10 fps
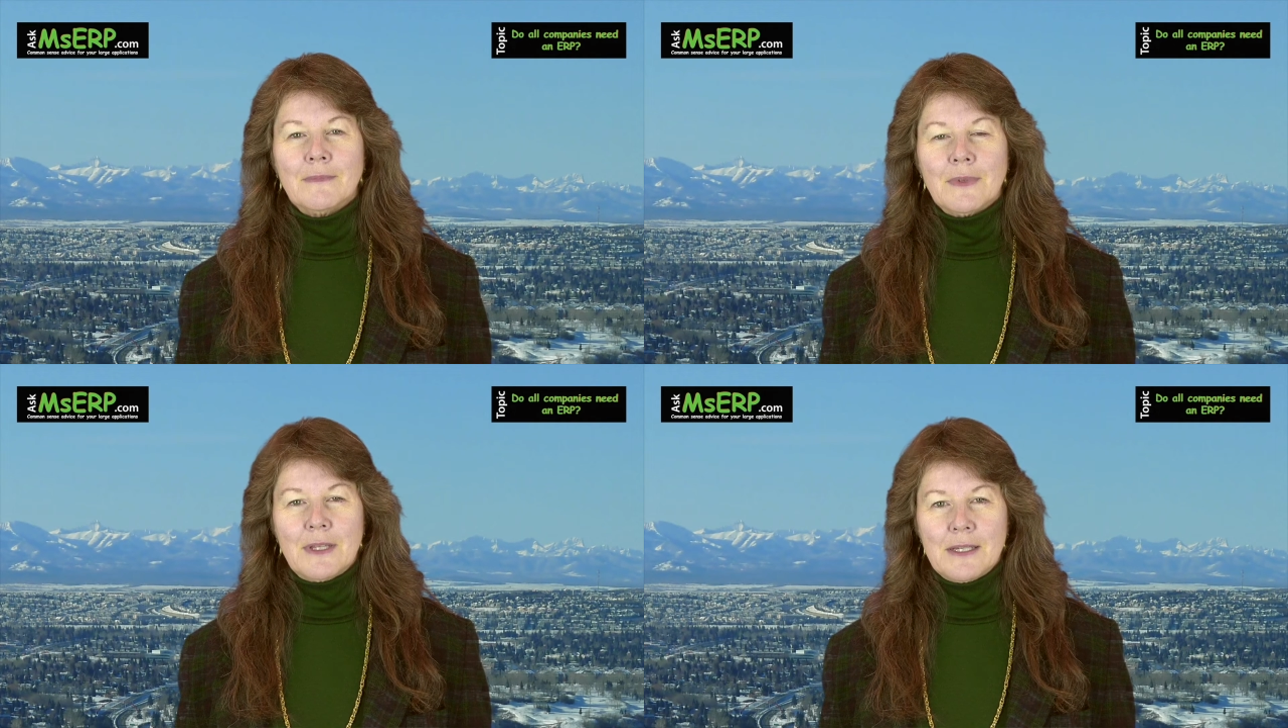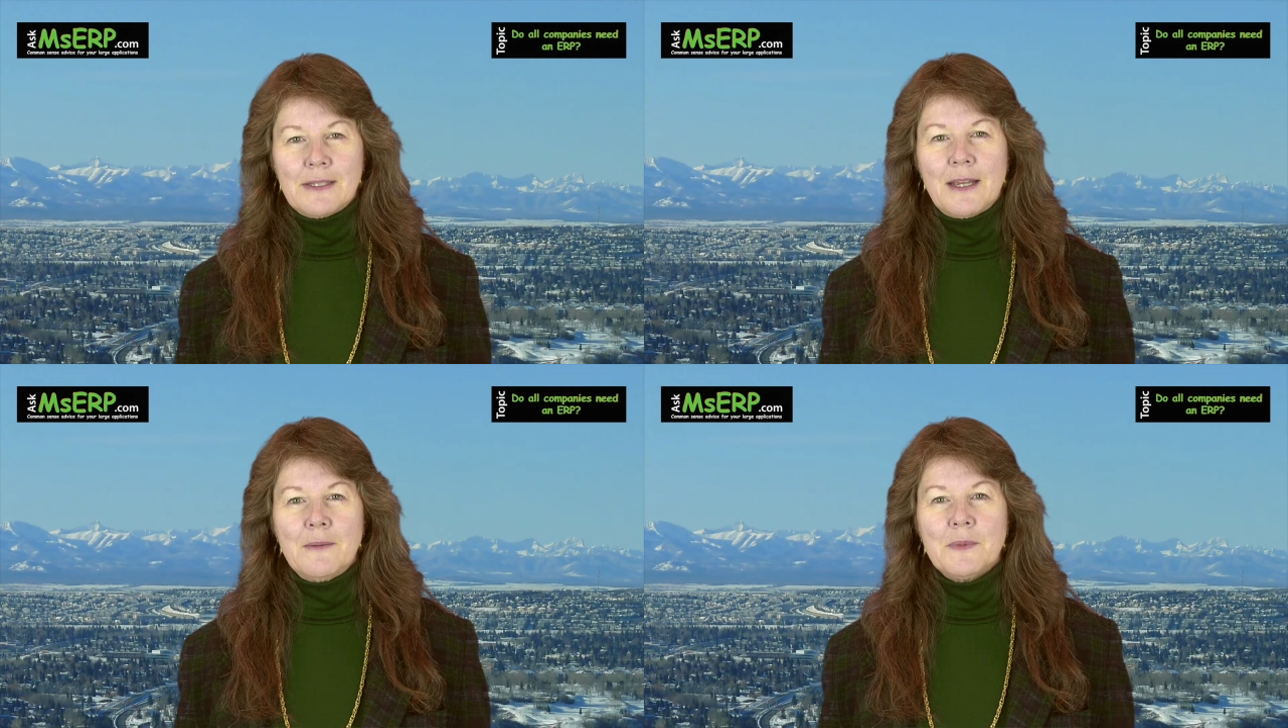The
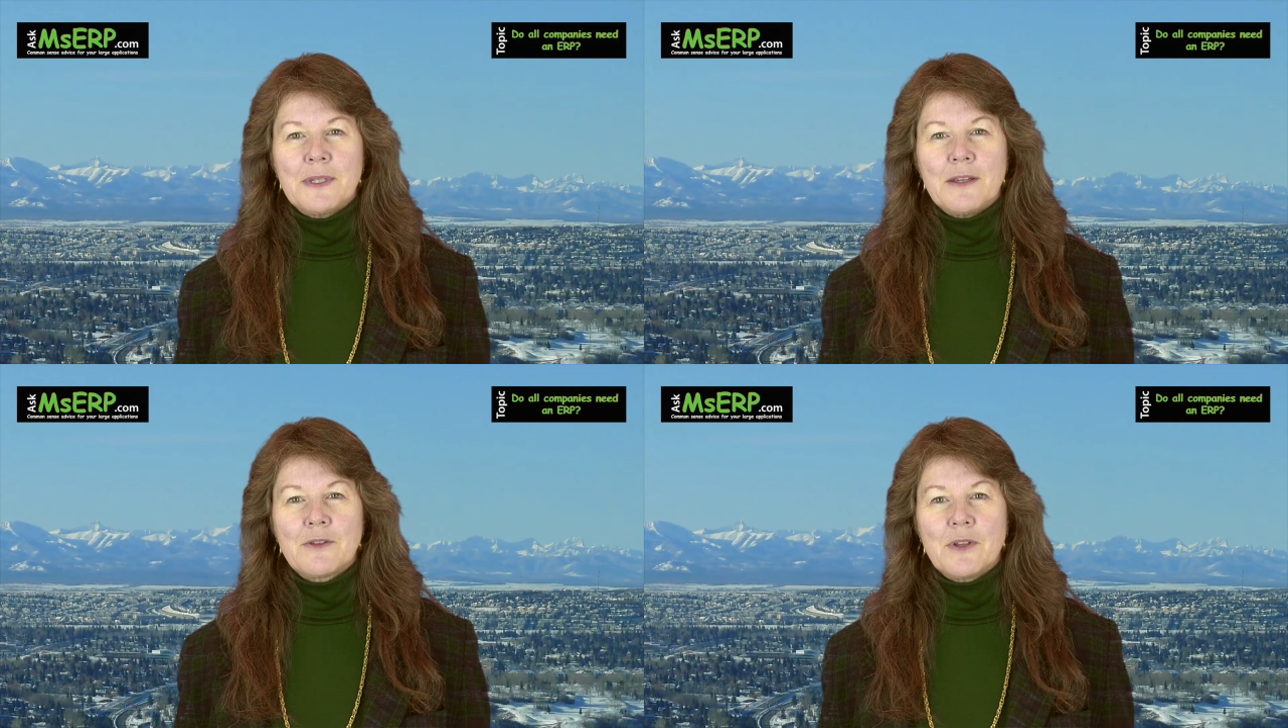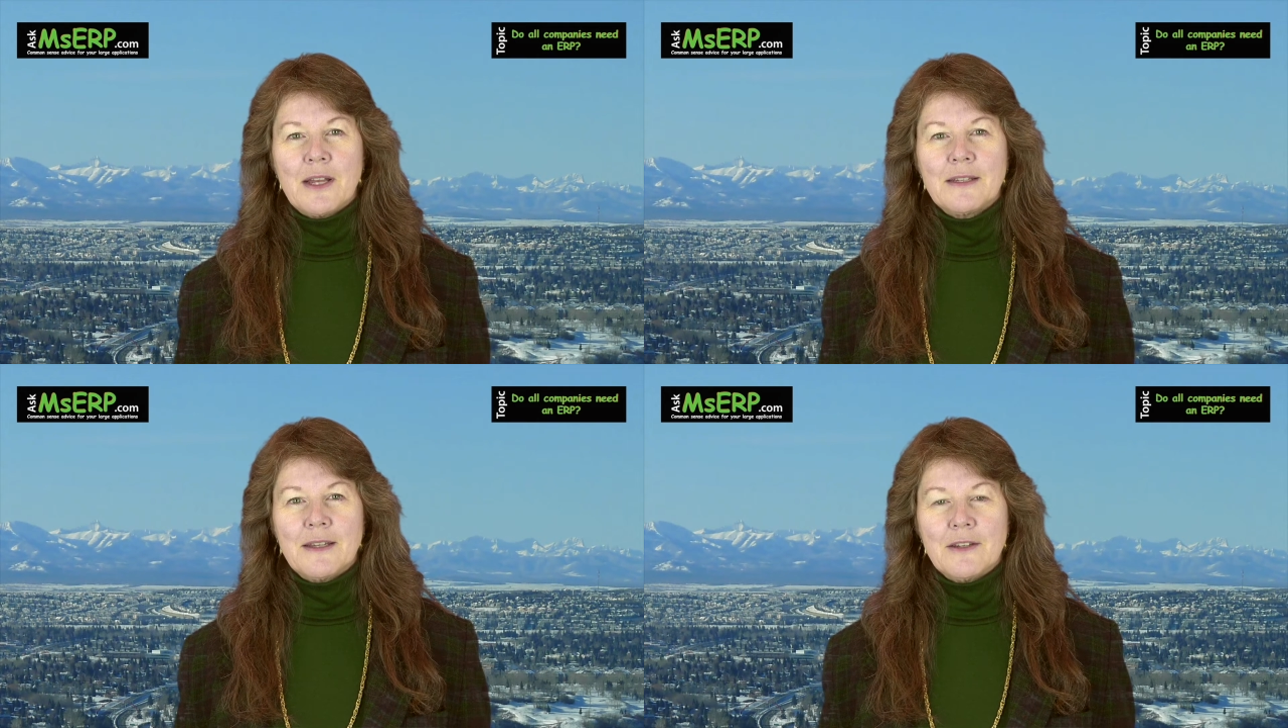same
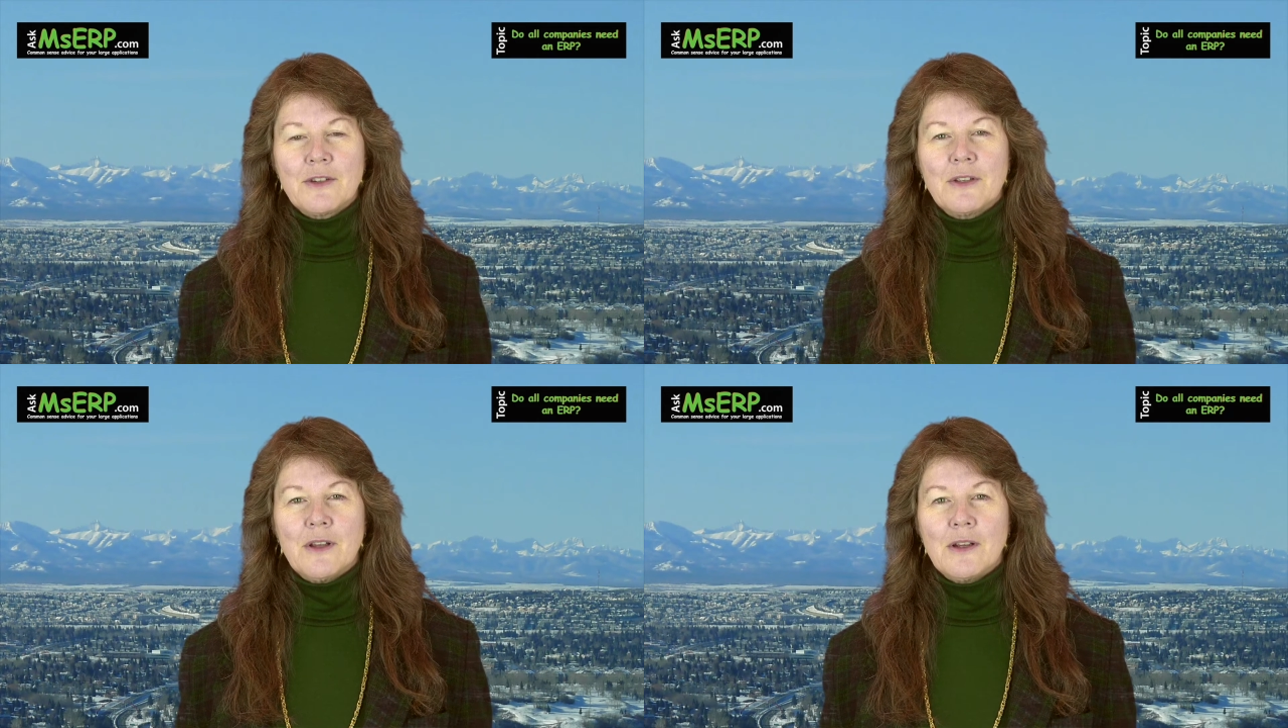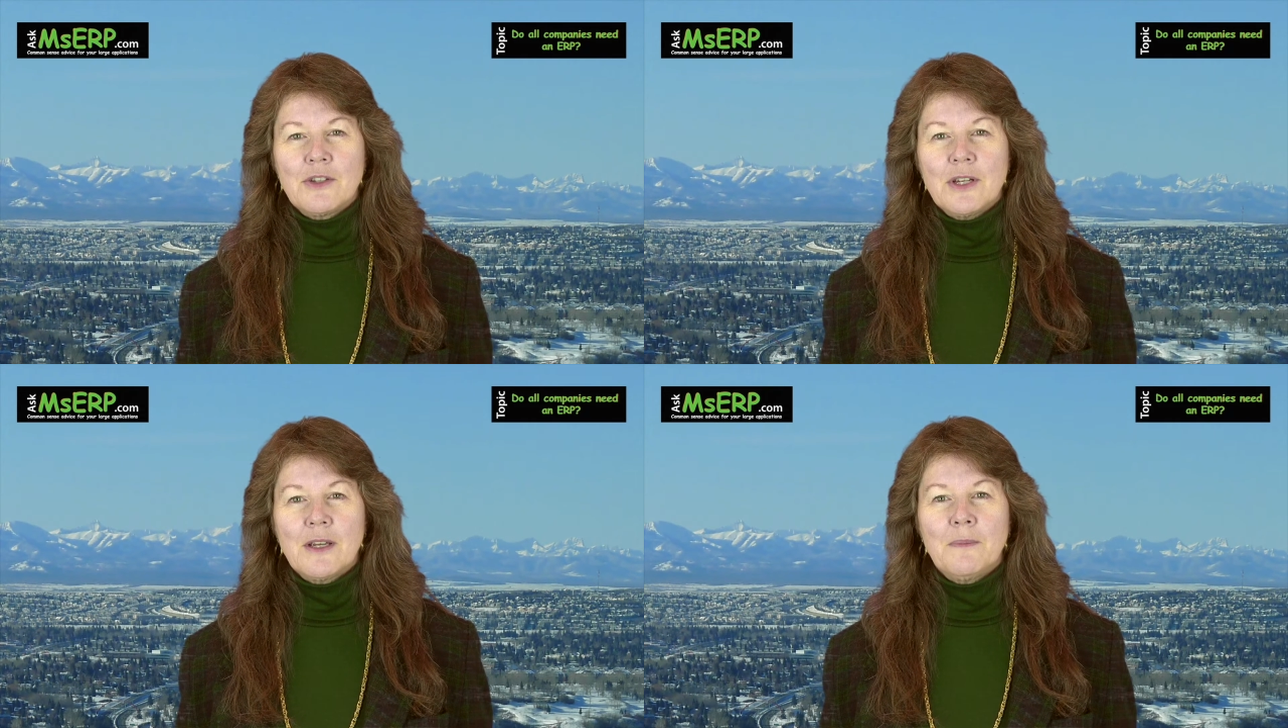centralization logic